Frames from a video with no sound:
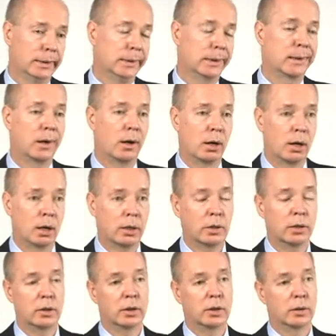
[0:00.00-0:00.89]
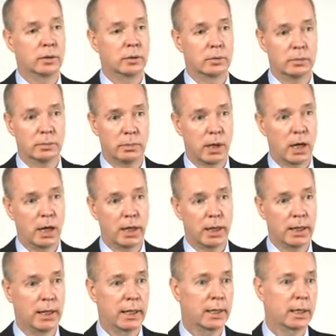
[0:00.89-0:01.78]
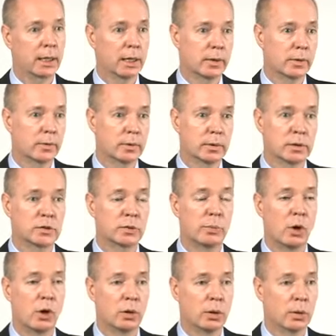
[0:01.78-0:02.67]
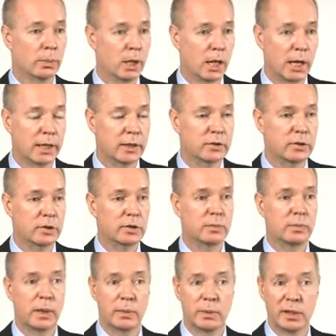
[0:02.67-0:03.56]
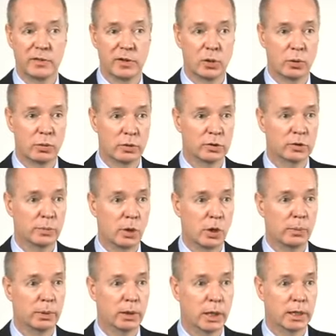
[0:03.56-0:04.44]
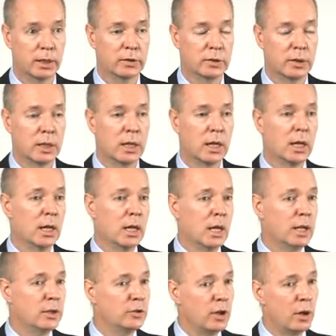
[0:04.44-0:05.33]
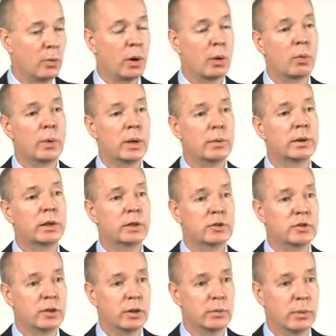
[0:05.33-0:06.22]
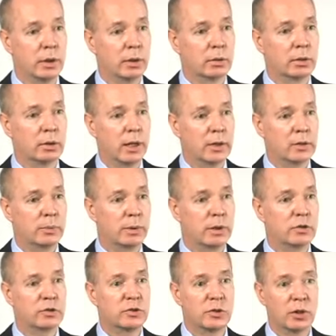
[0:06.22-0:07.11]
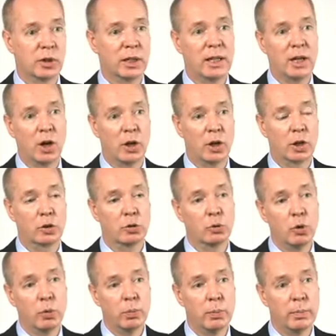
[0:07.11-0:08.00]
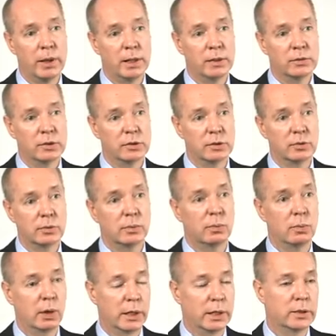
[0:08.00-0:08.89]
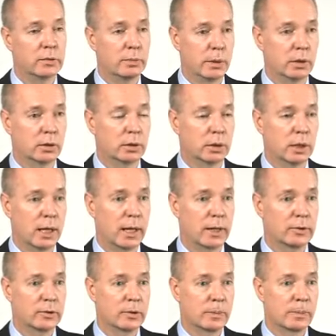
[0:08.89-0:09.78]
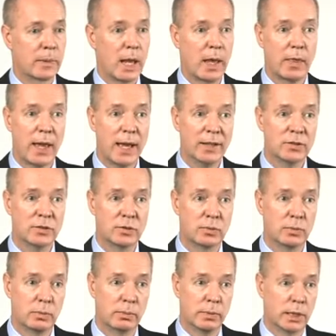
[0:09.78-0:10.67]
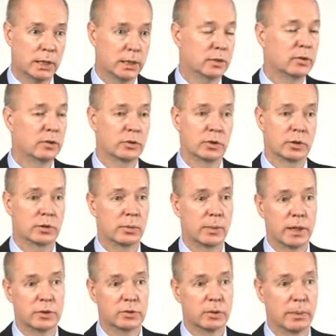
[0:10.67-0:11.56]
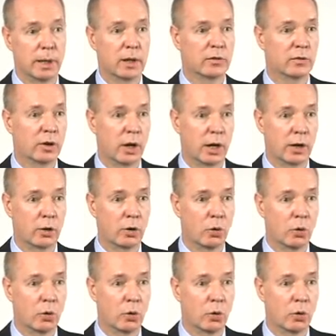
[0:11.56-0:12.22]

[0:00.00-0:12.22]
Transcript: a car, you can buy uh, small appliances, maybe even own a small place. It's not what we would consider middle class, but it's certainly on a global basis what is middle class. And that means there's a tremendous demand for iron